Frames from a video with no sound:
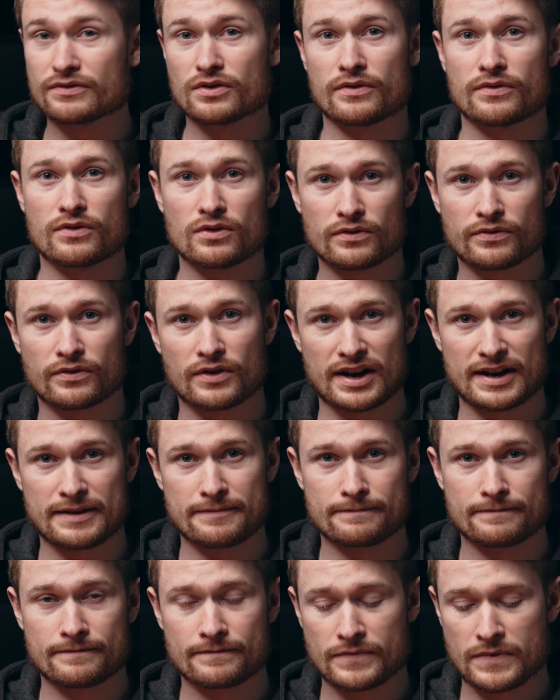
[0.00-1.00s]
for full
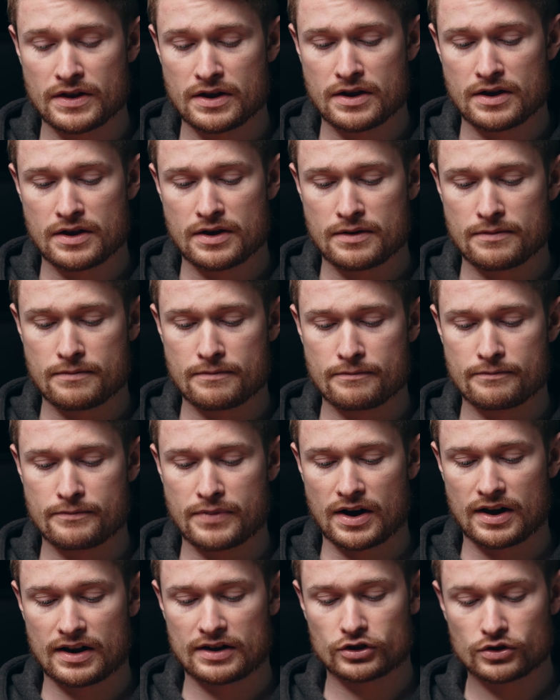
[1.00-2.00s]
frame,
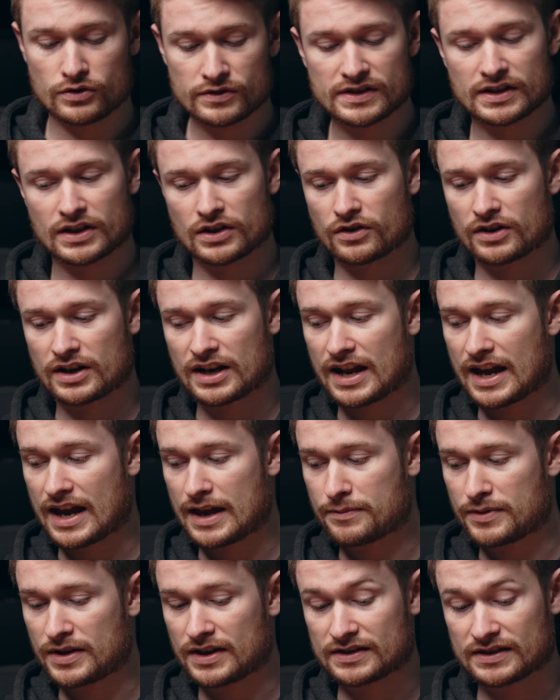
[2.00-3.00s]
but using it on an
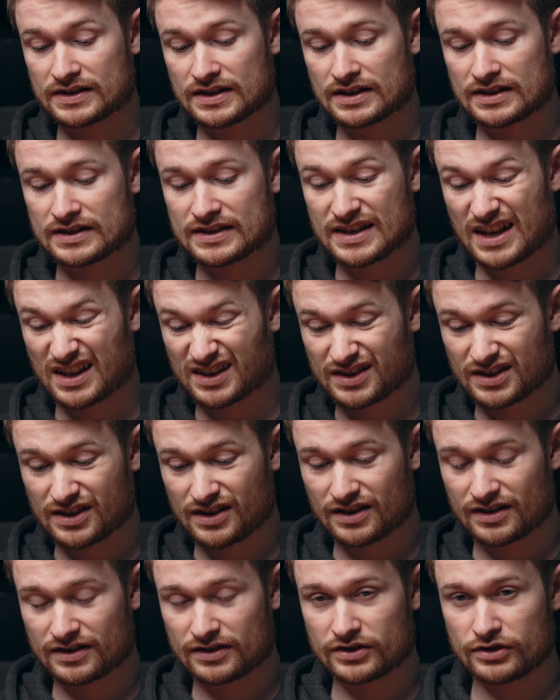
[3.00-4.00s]
APS-C
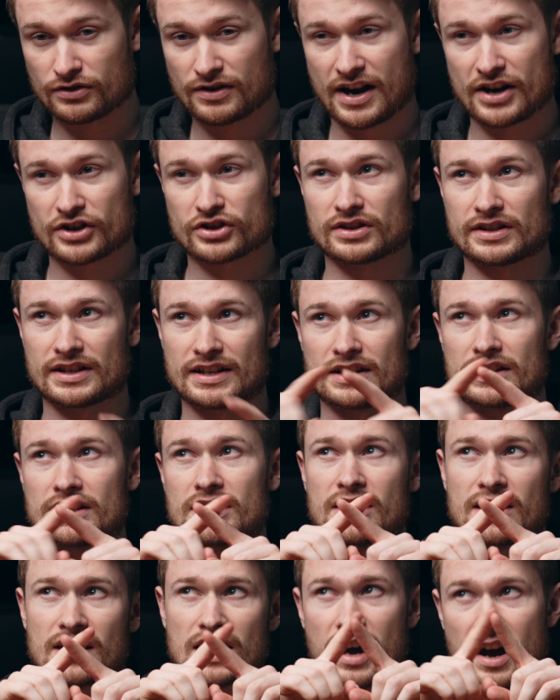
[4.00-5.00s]
sensor, you're actually
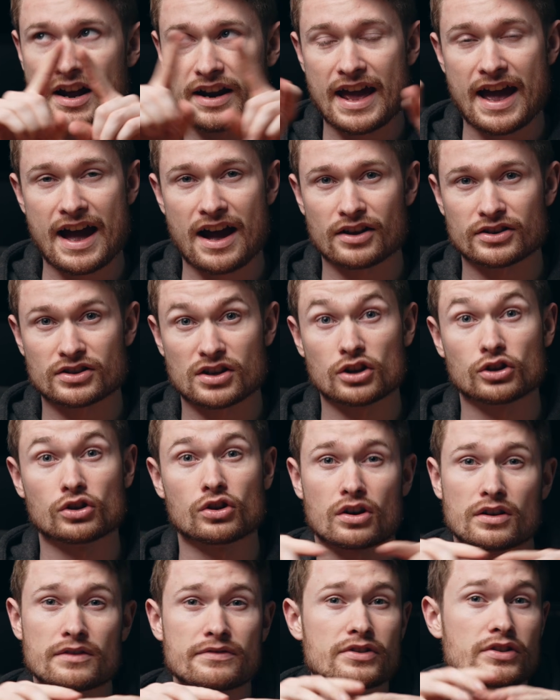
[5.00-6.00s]
going to cut out a
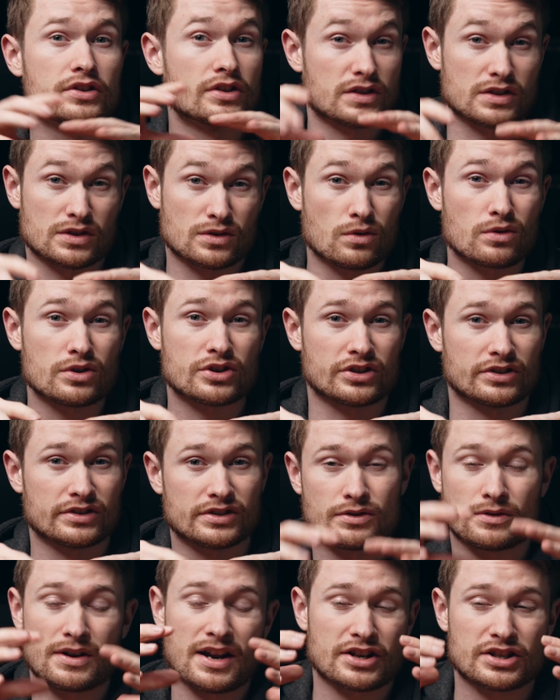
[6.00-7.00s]
lot of the distortion.
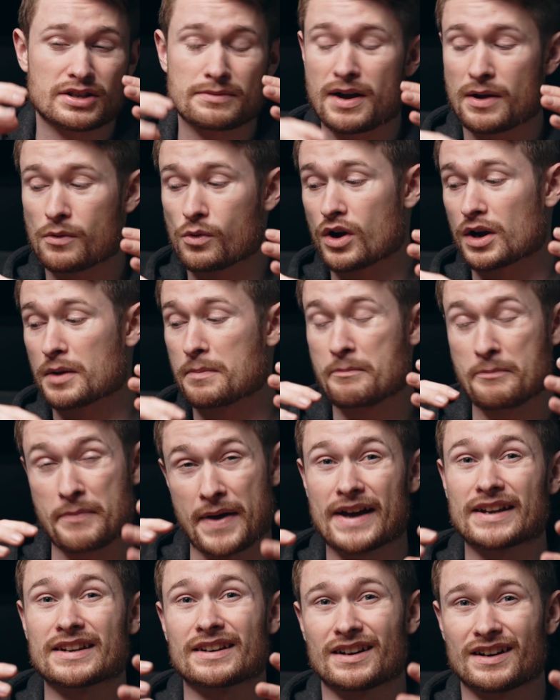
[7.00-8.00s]
So it actually might work
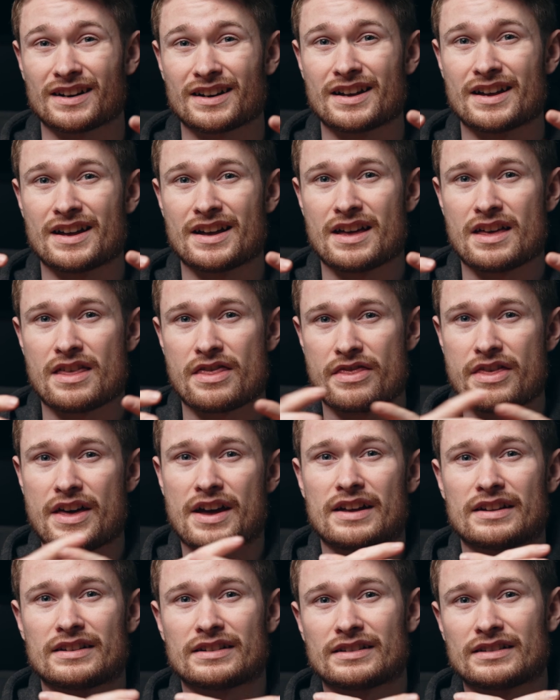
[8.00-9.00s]
better
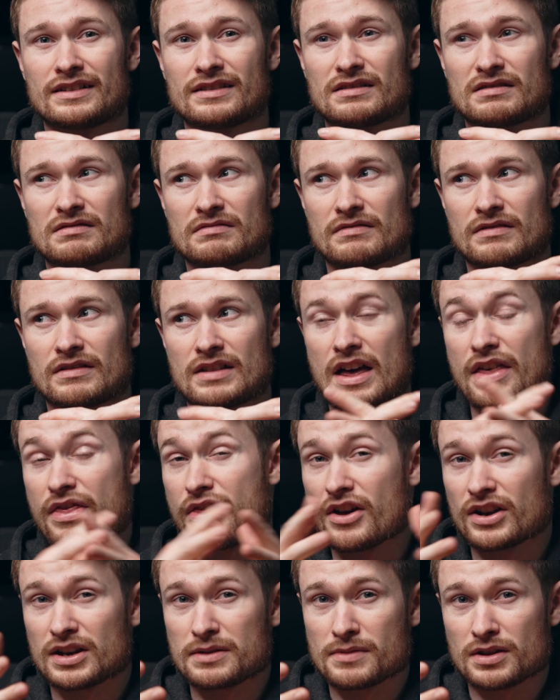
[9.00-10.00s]
than a
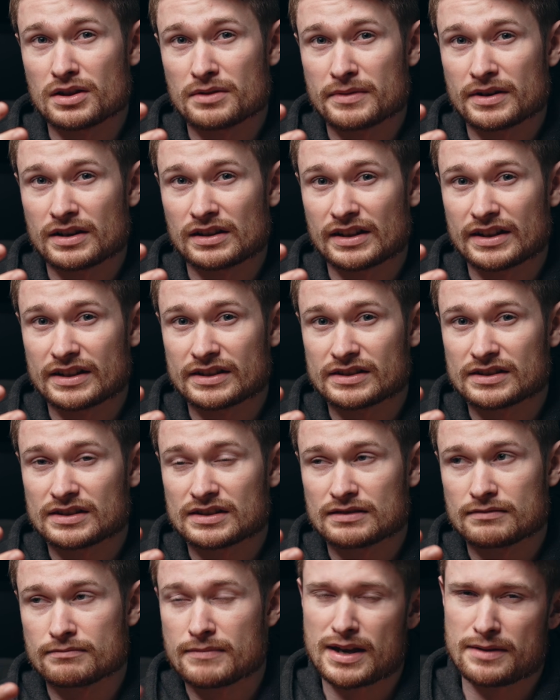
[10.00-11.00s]
30mm lens.
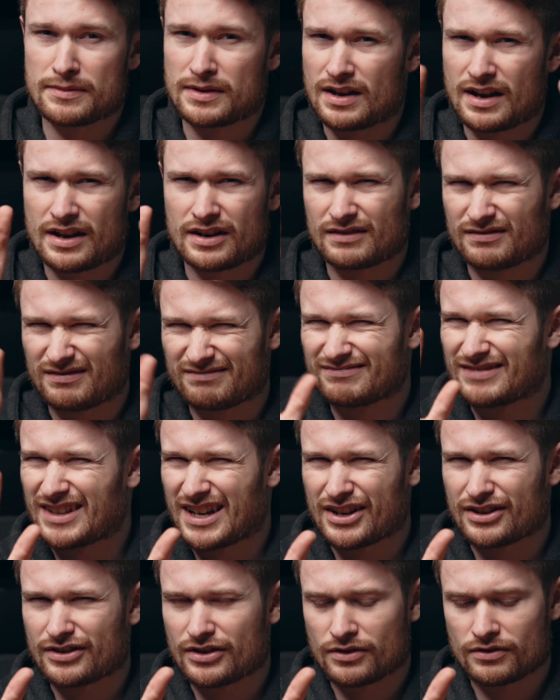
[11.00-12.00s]
Maybe, I
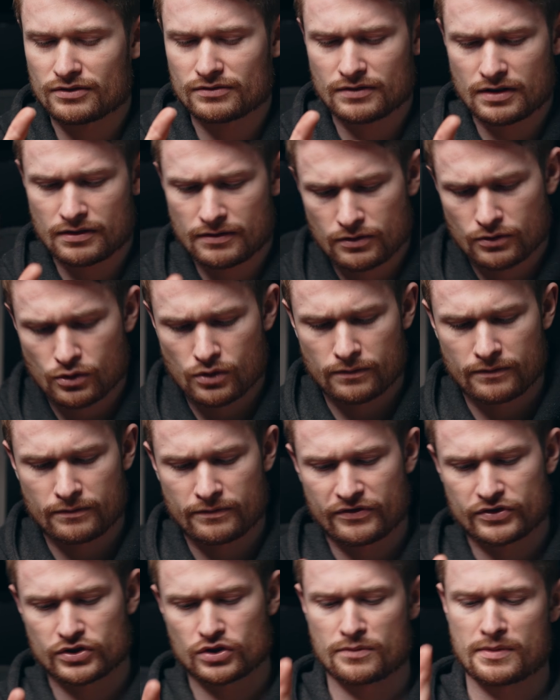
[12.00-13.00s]
don't know
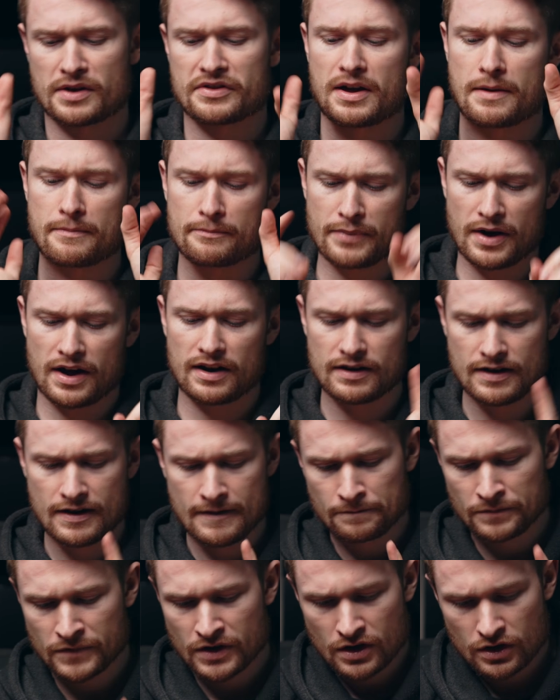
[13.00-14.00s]
for sure about that. But
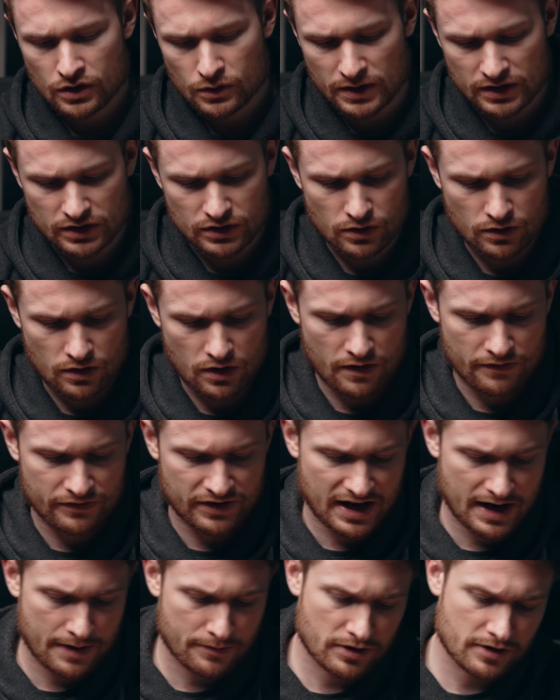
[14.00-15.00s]
quick tour of the
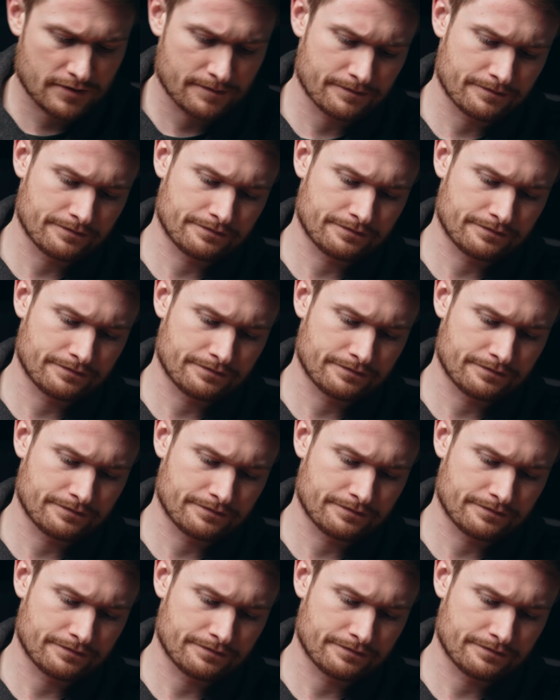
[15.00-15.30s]
camera.